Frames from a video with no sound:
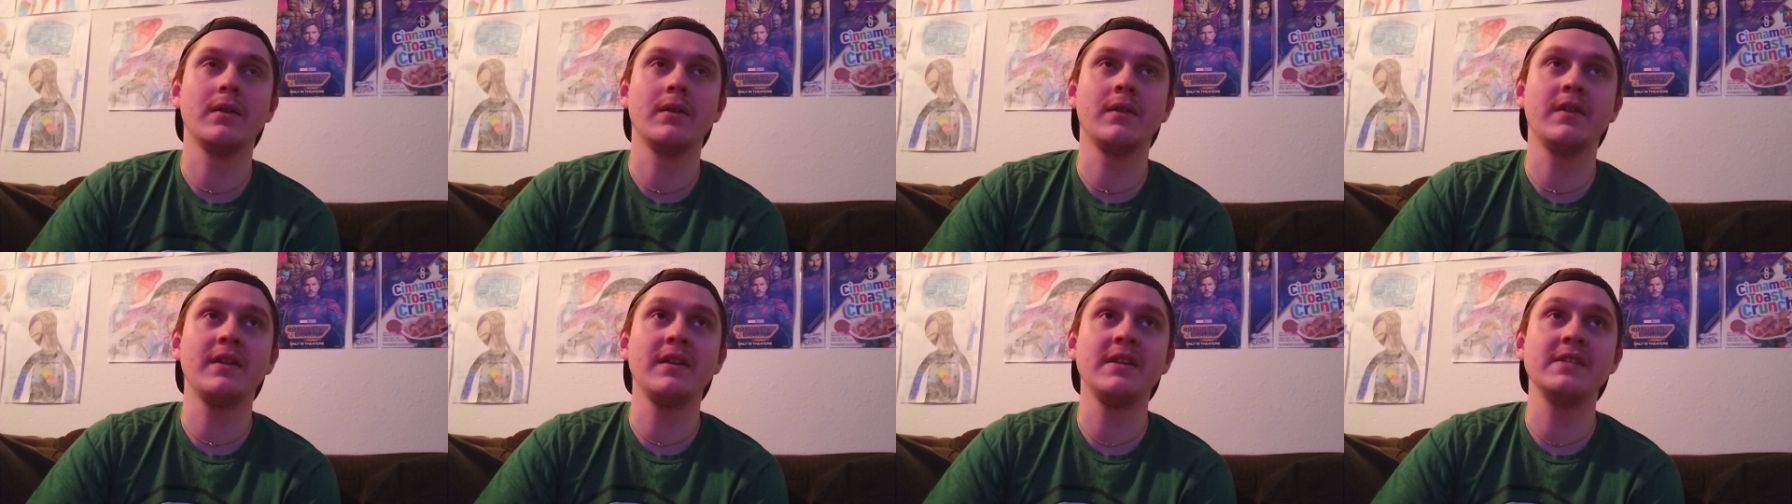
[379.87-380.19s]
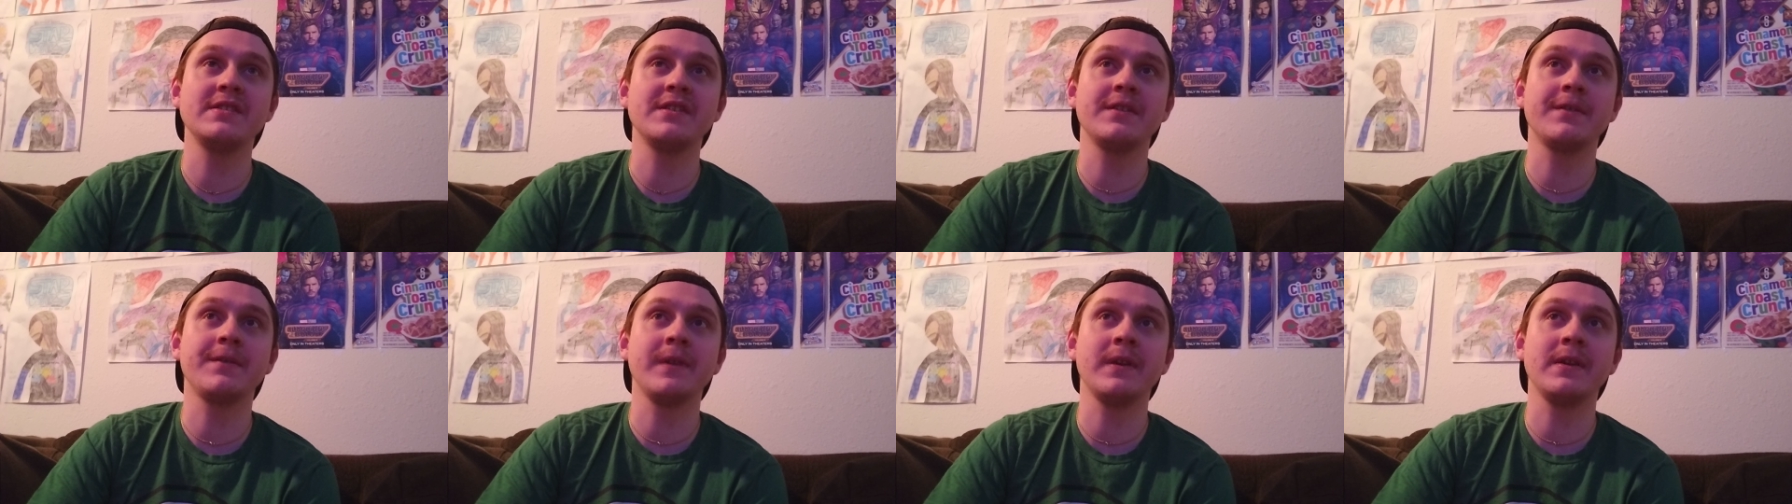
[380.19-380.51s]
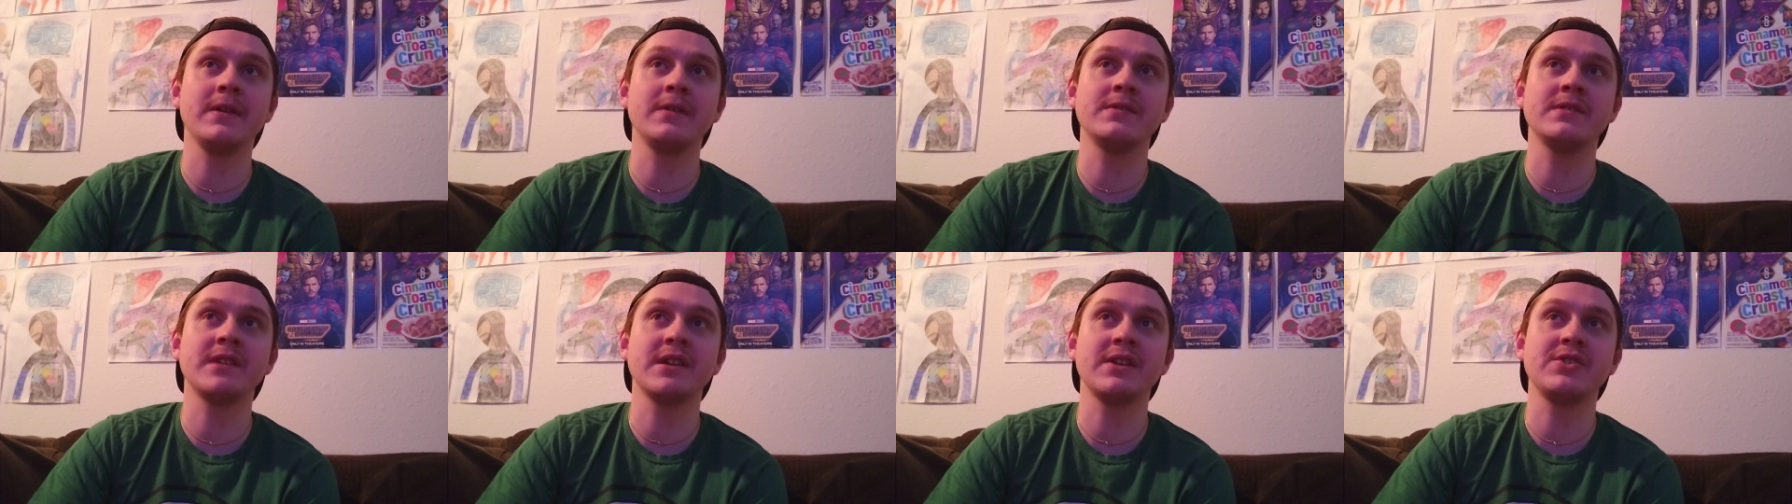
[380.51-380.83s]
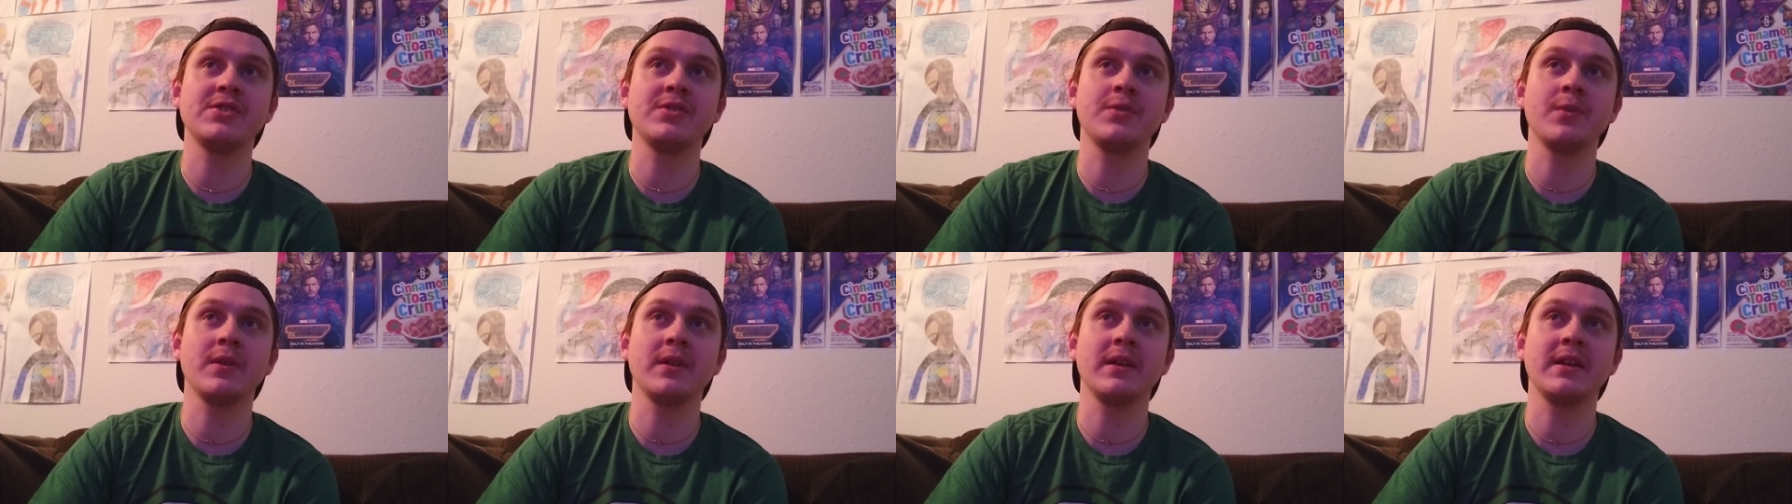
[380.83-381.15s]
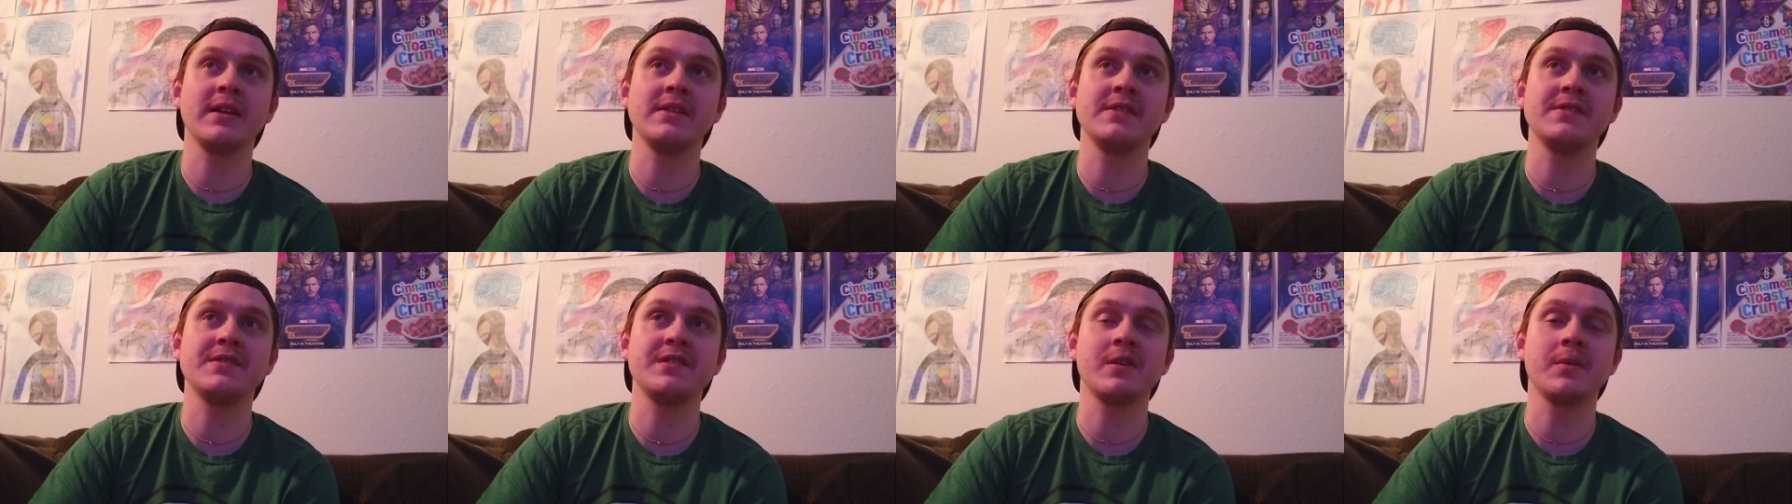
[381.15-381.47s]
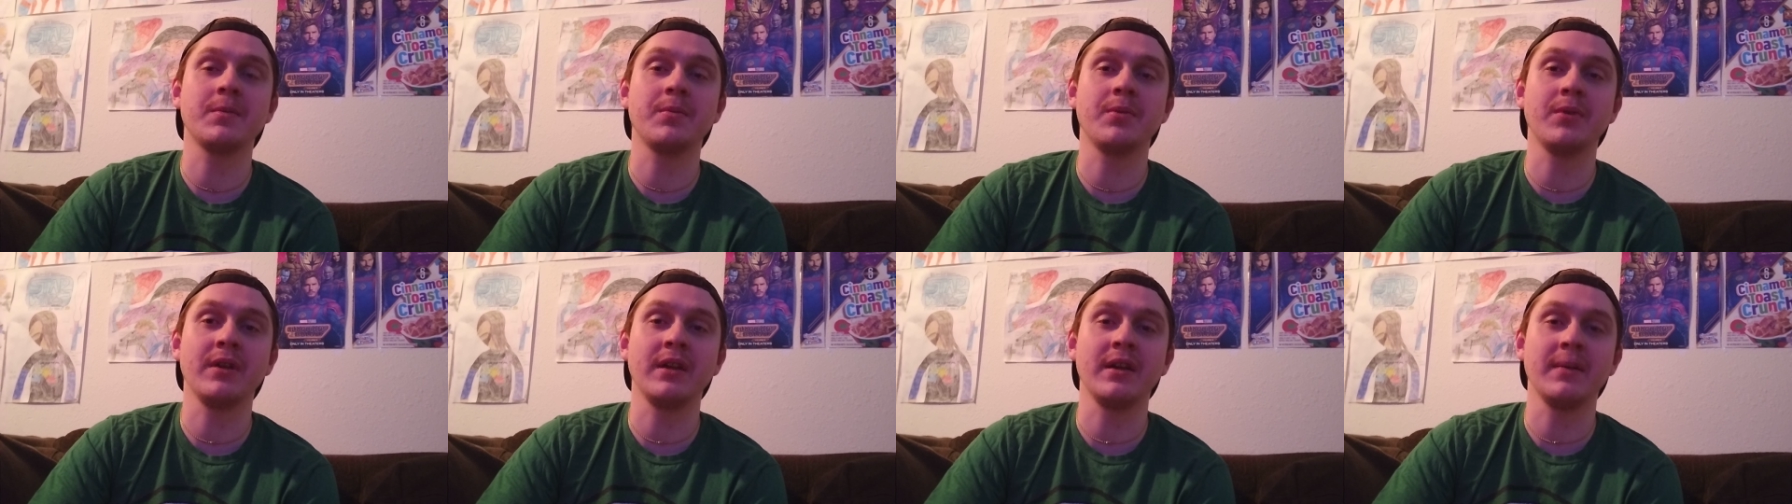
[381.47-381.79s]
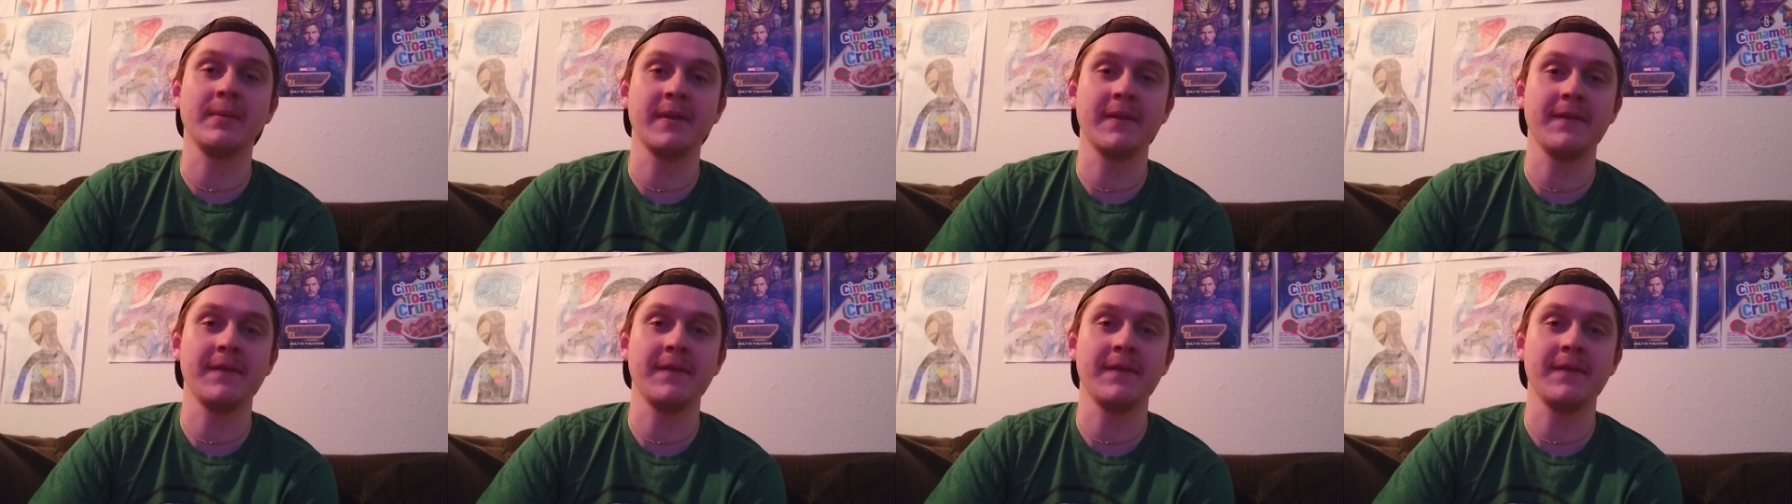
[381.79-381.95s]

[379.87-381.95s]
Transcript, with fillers: these are videos I should really consider putting in